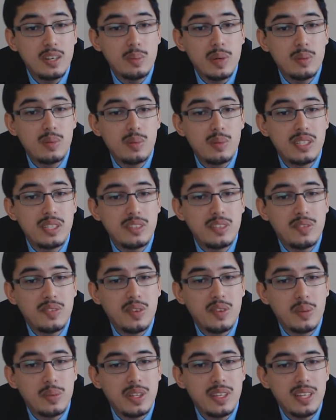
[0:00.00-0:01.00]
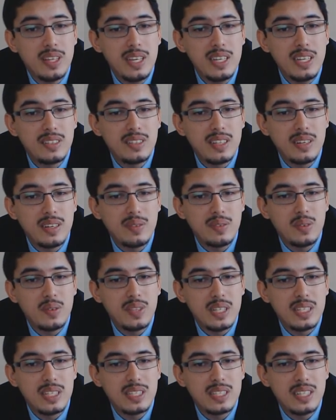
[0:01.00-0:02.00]
Hildebrand pitted from the lead on that
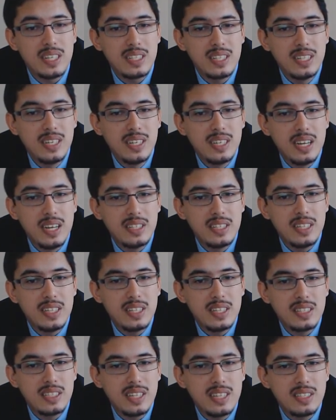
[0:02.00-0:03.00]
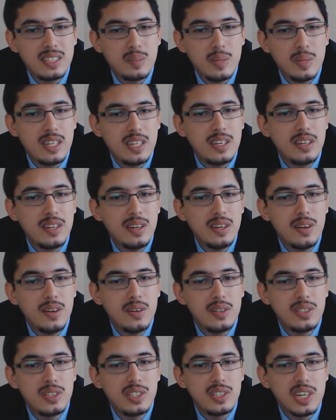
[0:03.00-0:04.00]
56, and Dixon had to make a
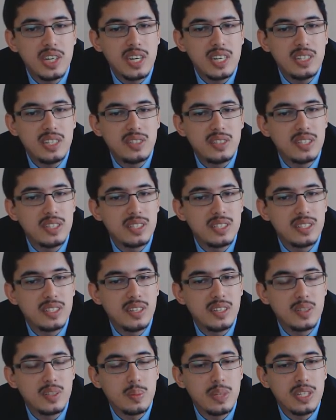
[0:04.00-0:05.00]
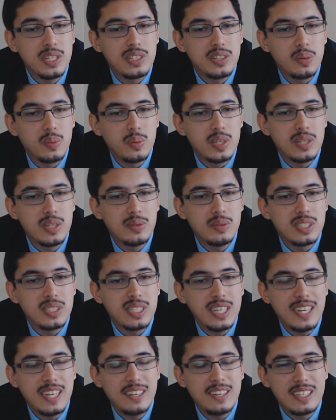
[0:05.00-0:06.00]
nose change on his last pit stop when he was
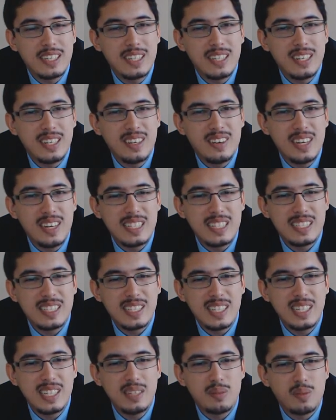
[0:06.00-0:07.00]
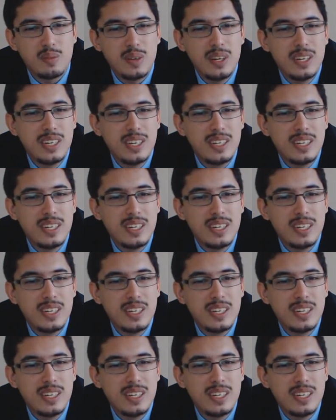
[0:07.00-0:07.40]
down in 19th.